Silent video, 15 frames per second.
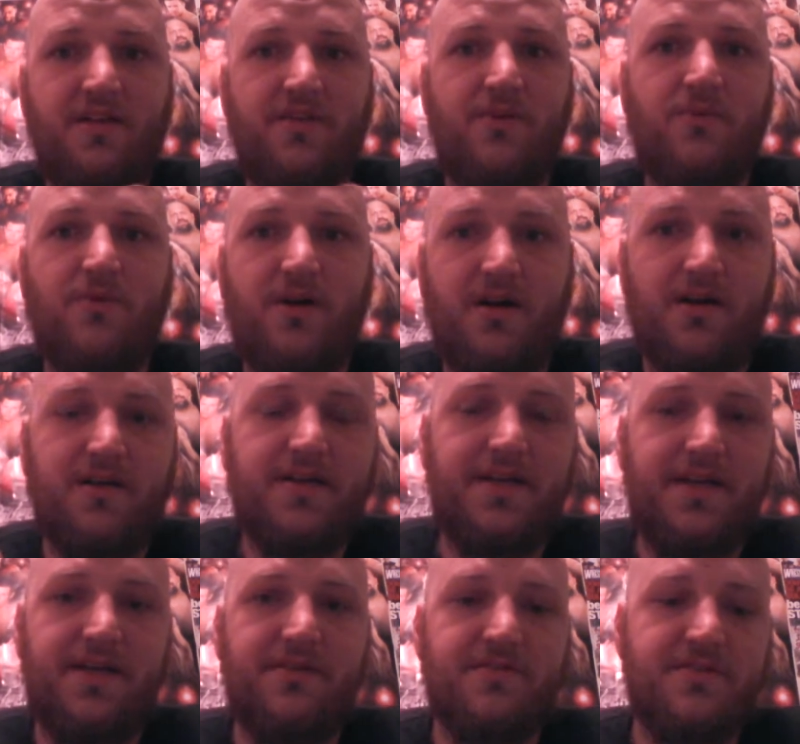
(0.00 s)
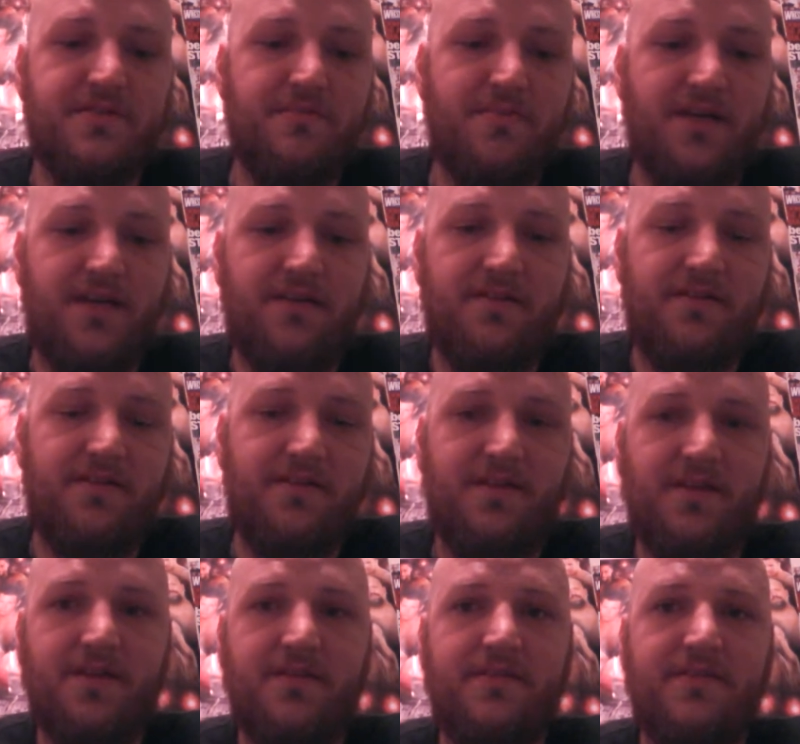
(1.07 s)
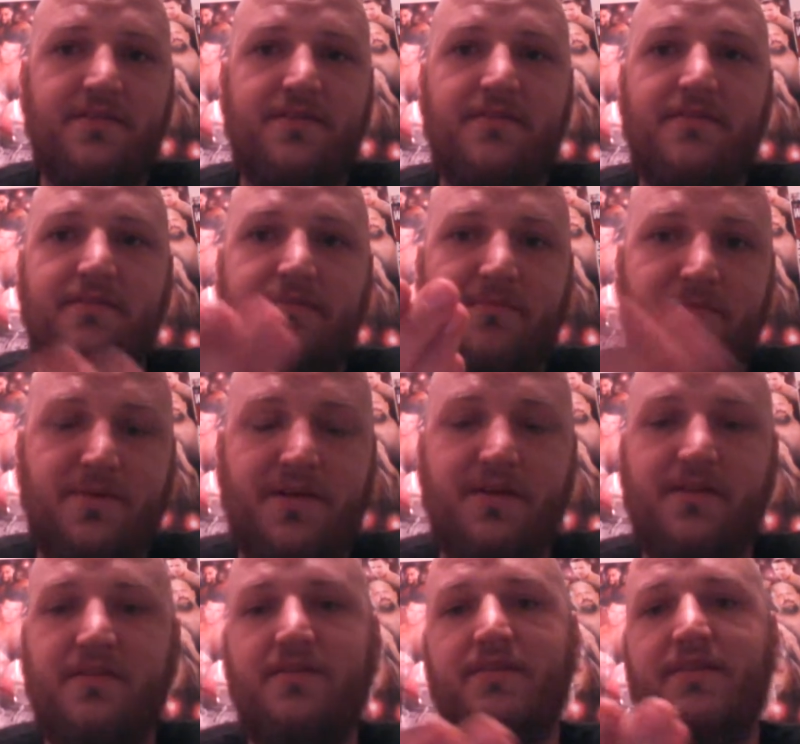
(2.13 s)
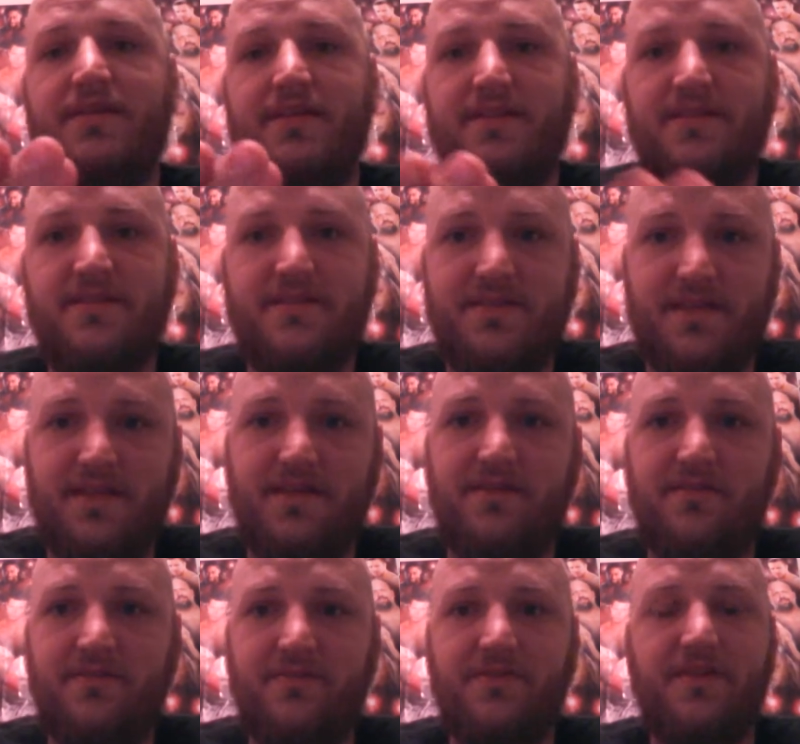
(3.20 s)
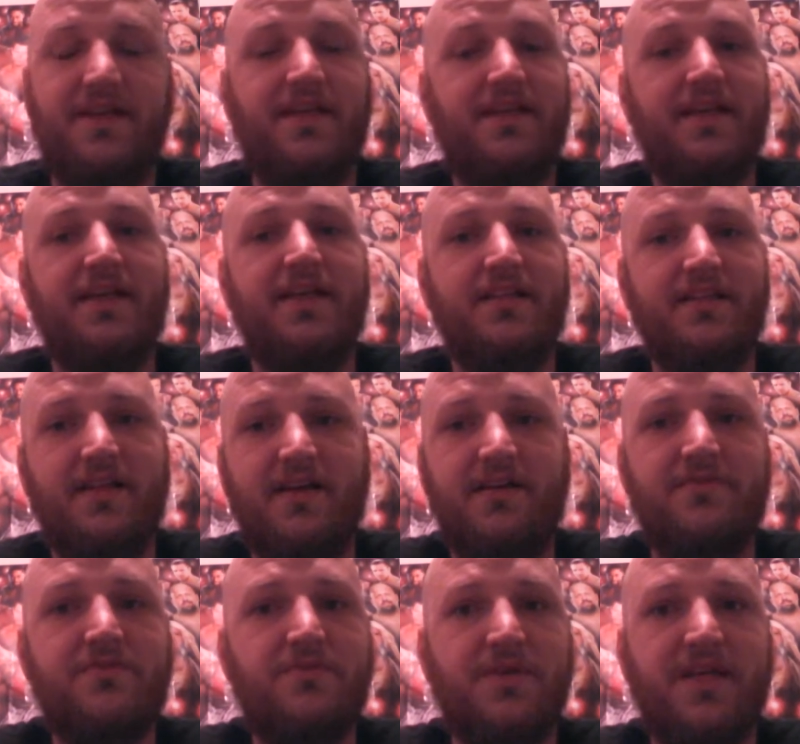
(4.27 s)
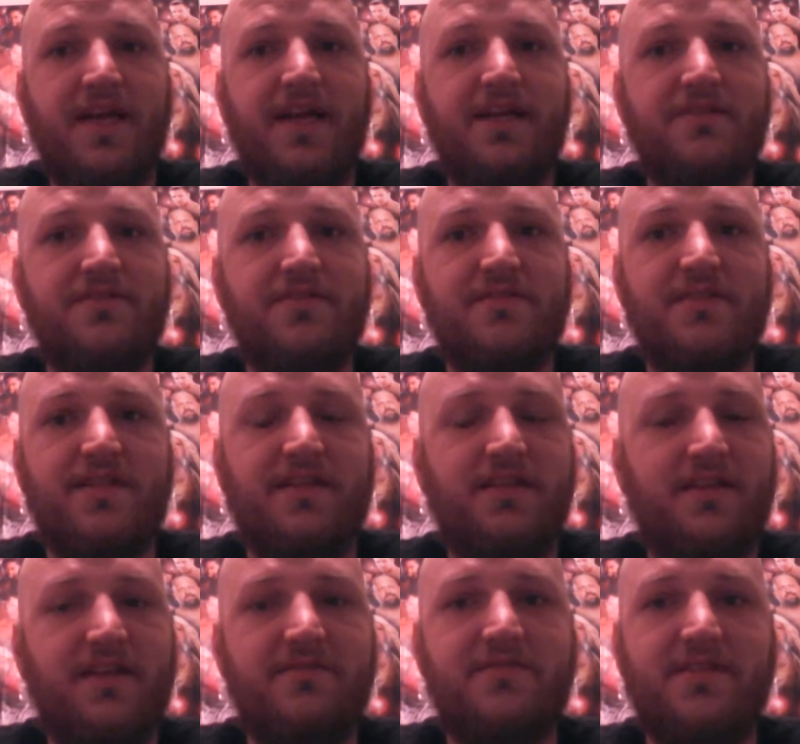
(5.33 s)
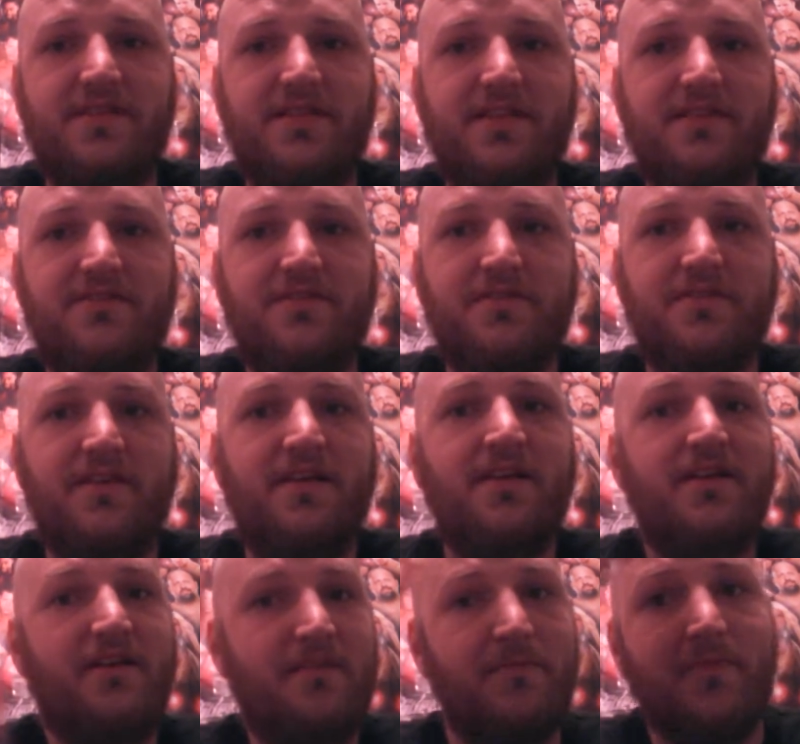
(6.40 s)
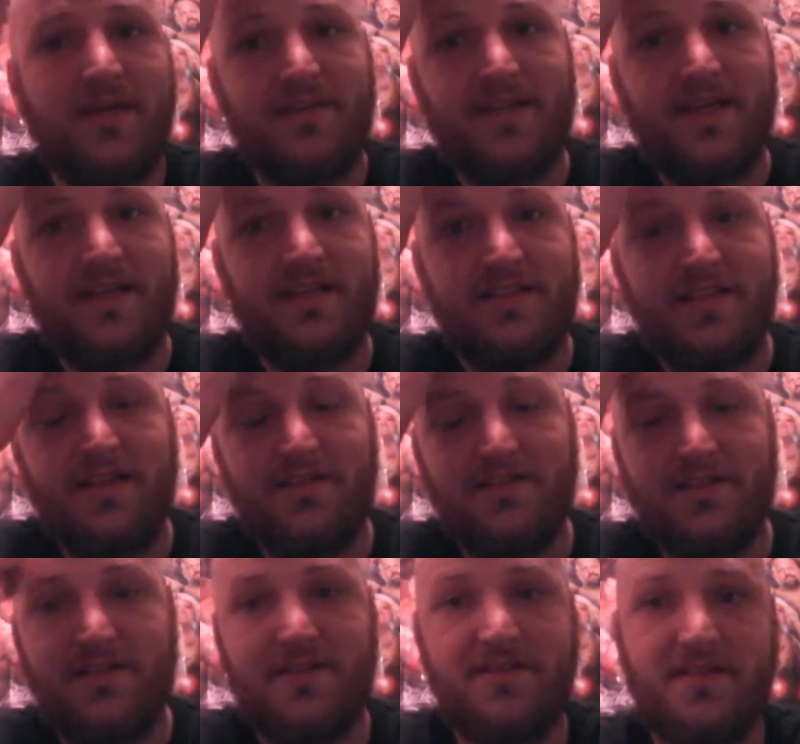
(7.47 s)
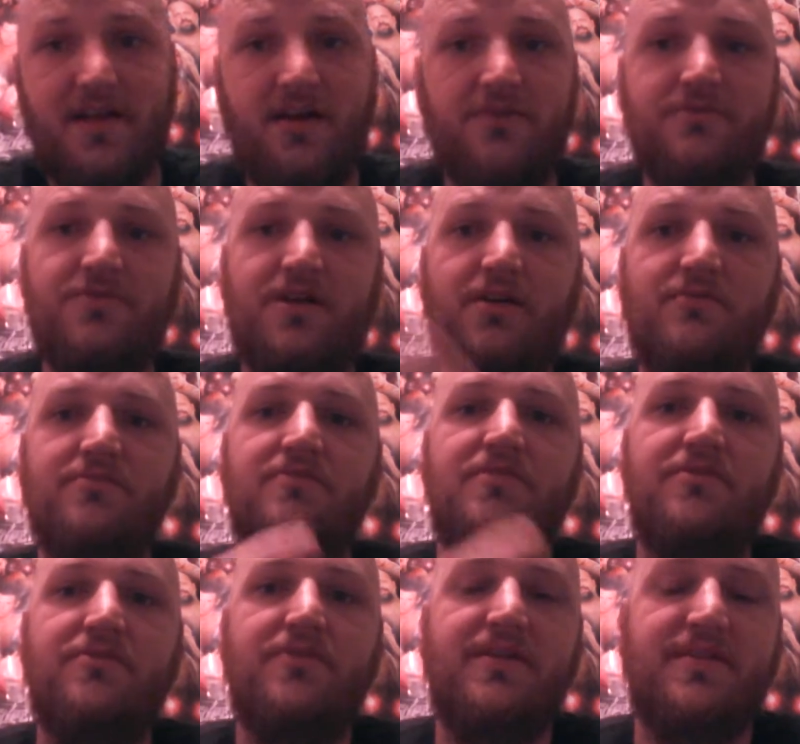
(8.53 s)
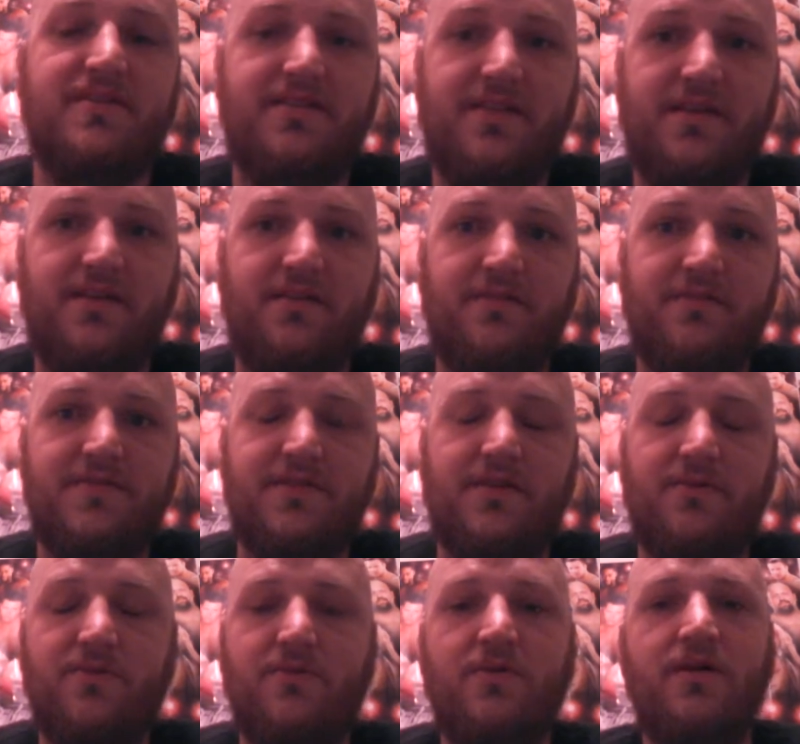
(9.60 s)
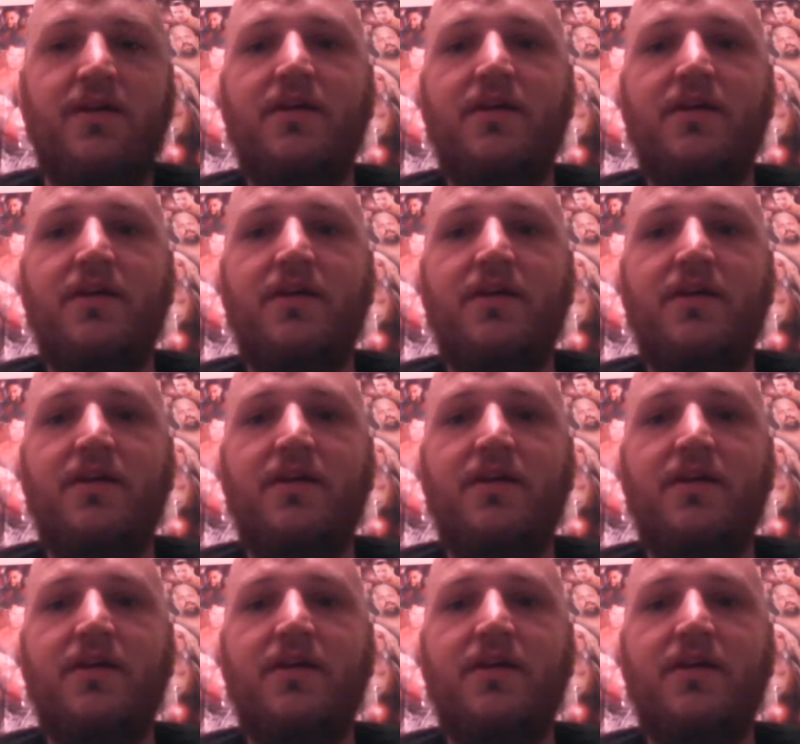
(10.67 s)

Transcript: The Rock cares about nothing but himself. He loves reactions and he loves attention, but that attention is all drawn to himself. So